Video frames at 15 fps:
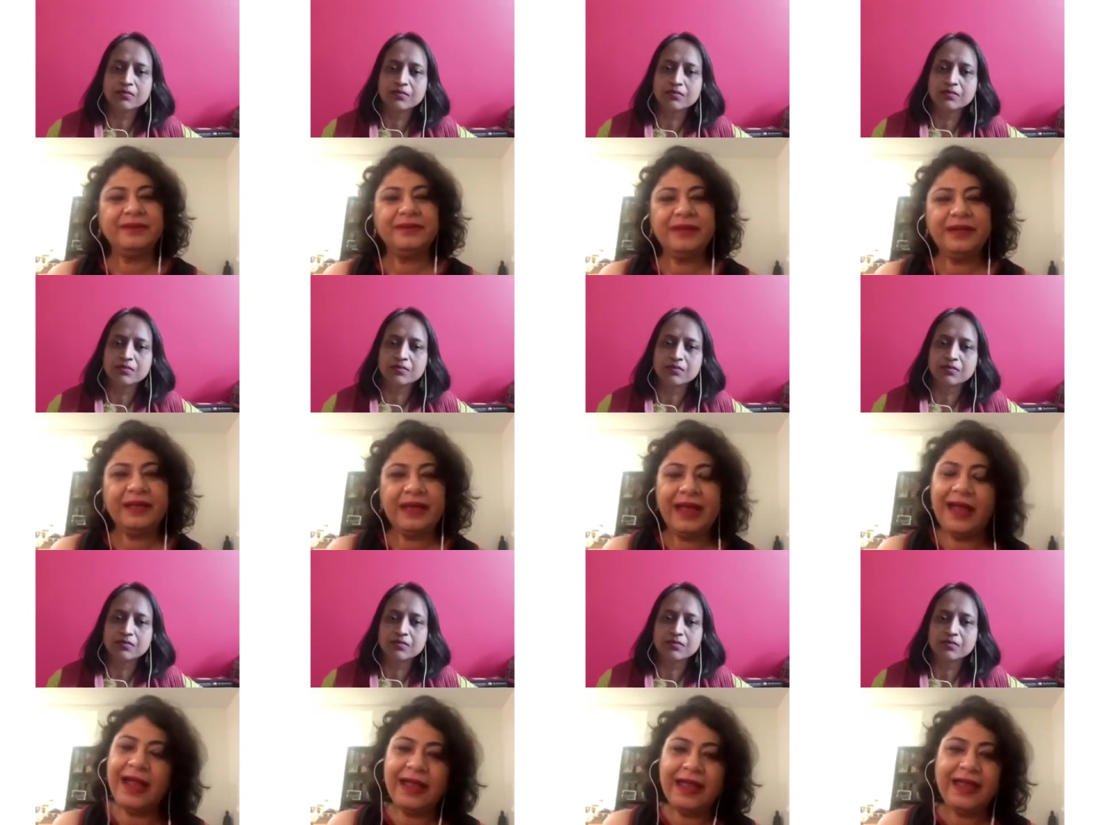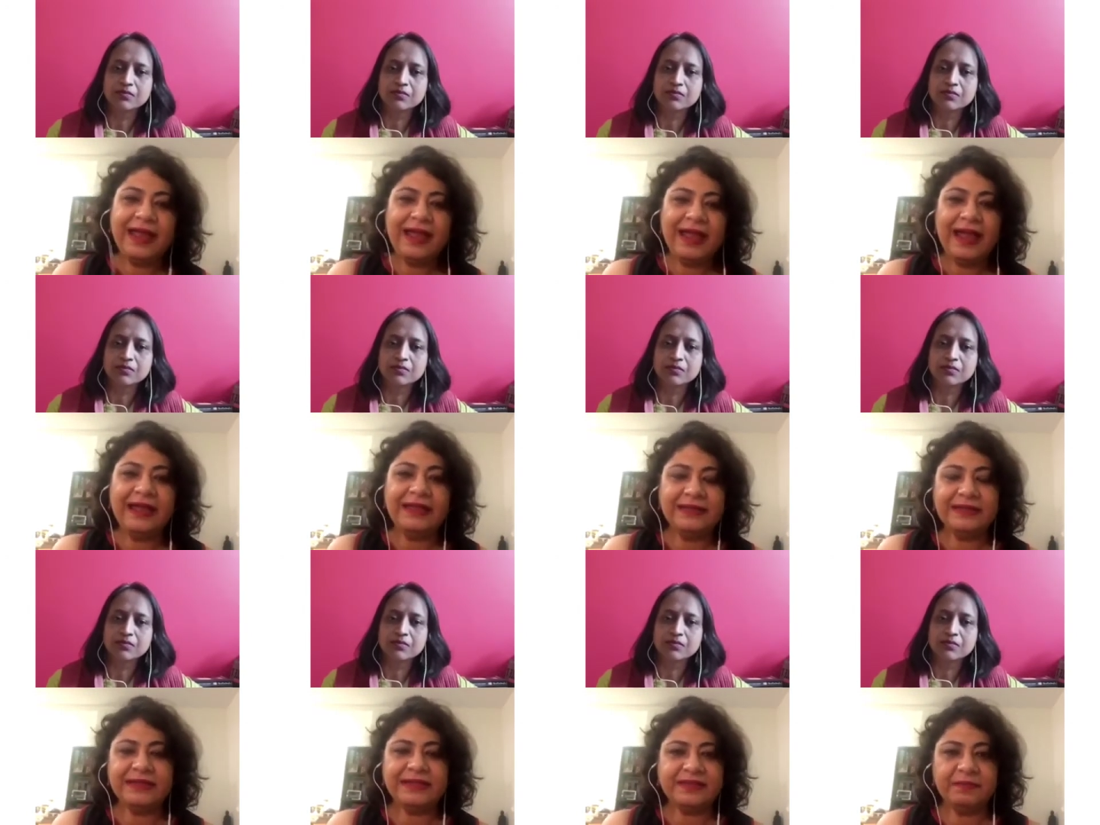Speaker 1: uh, and
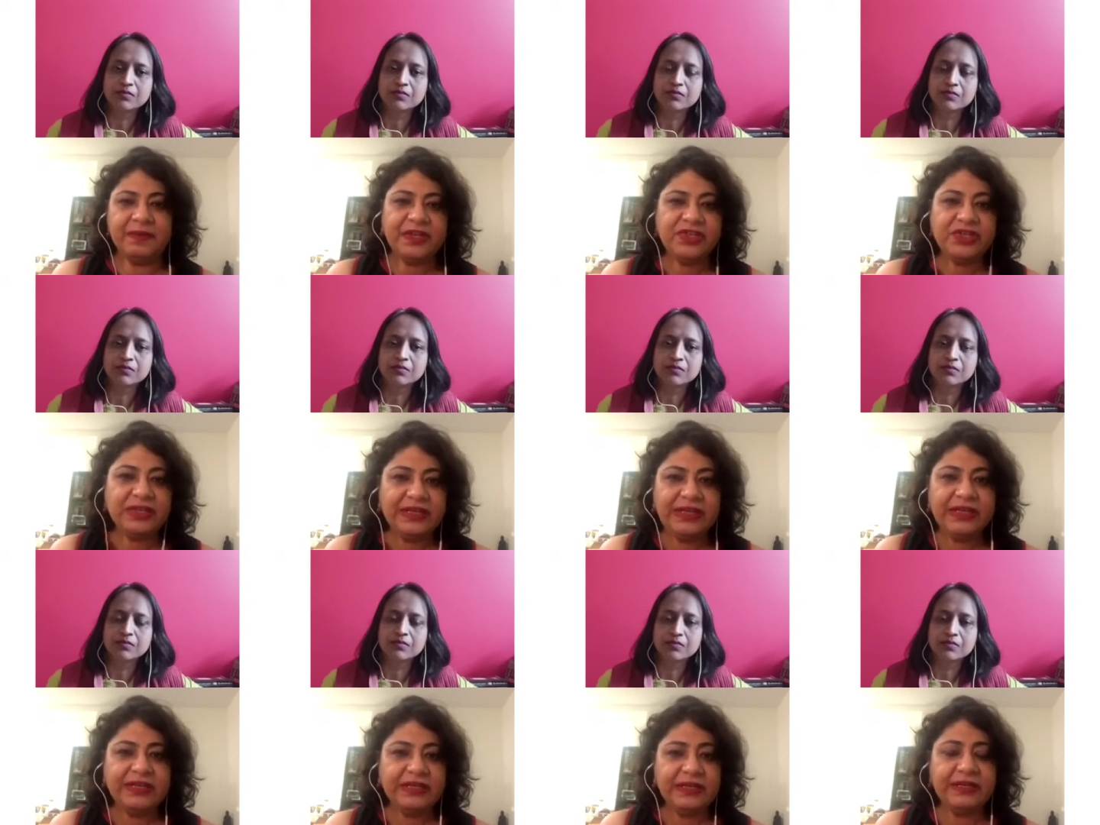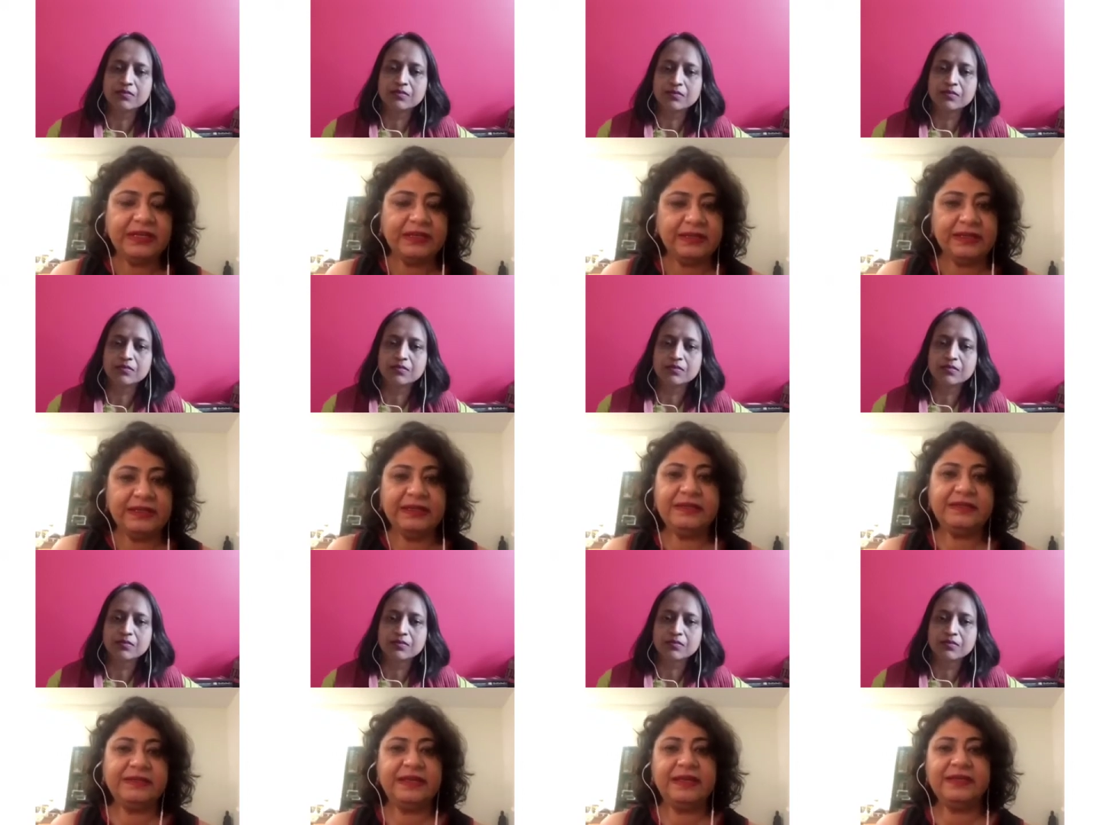especially in
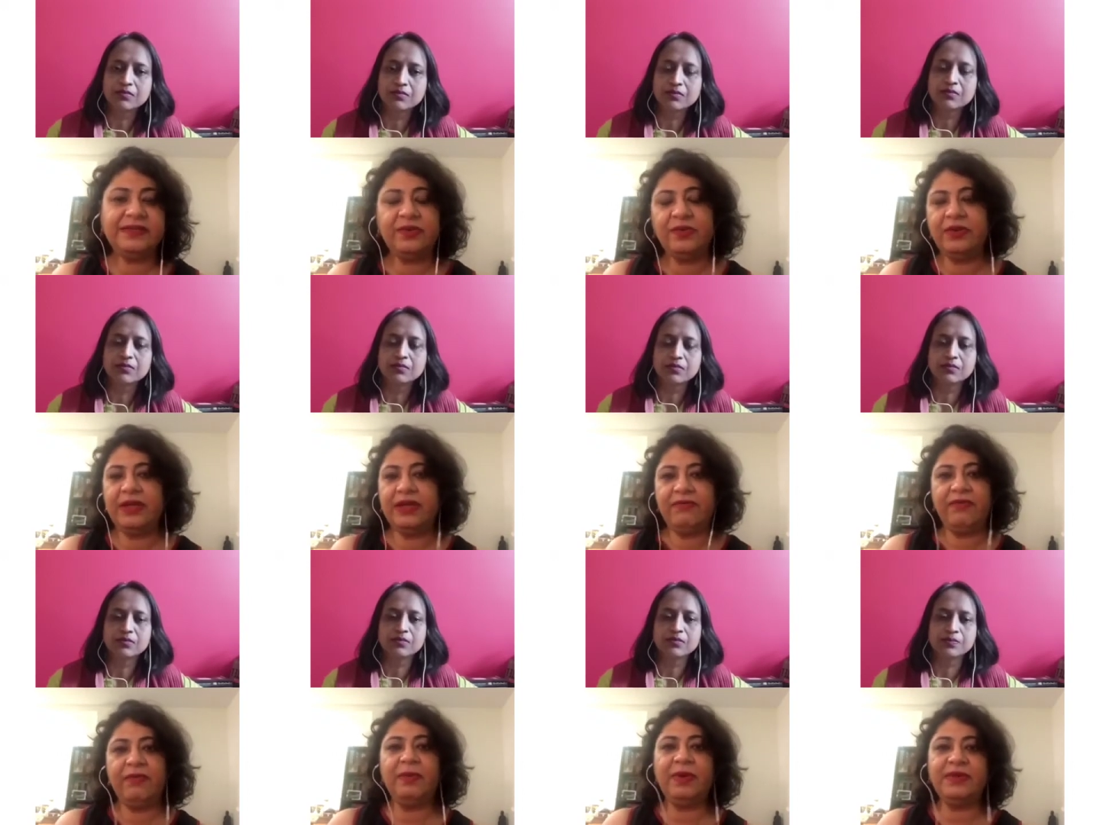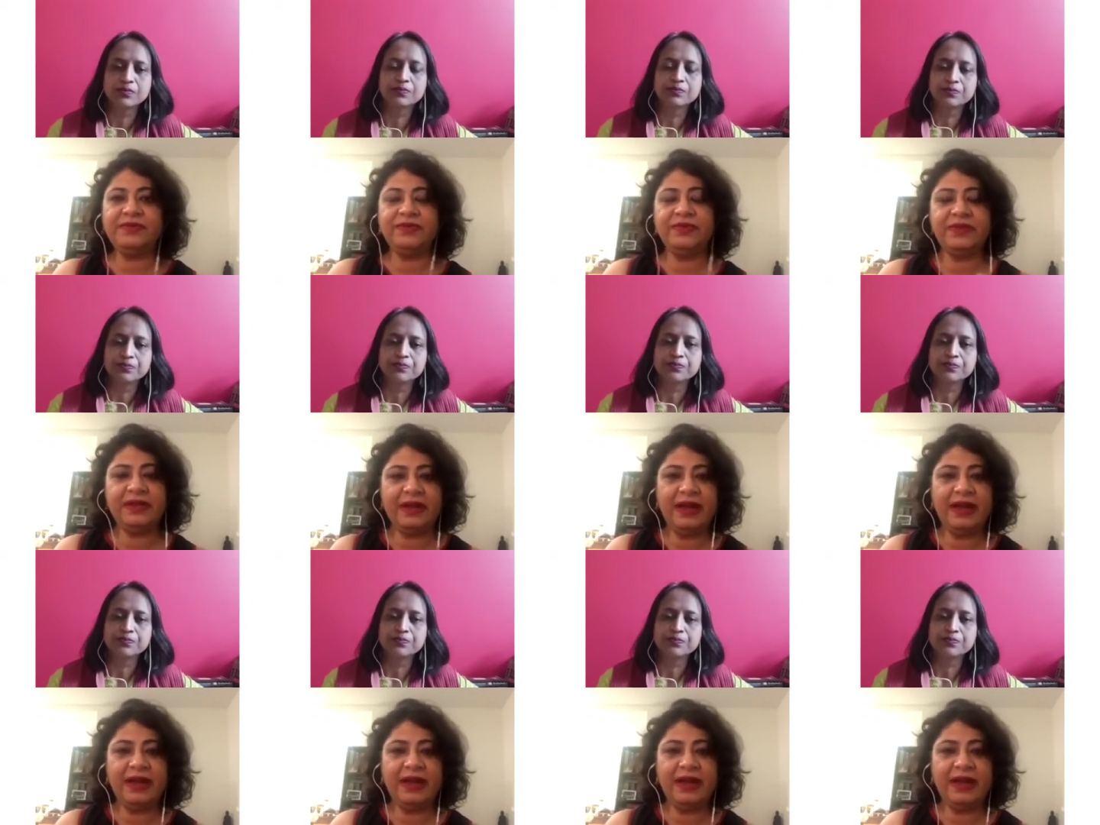these days you know everyone's on their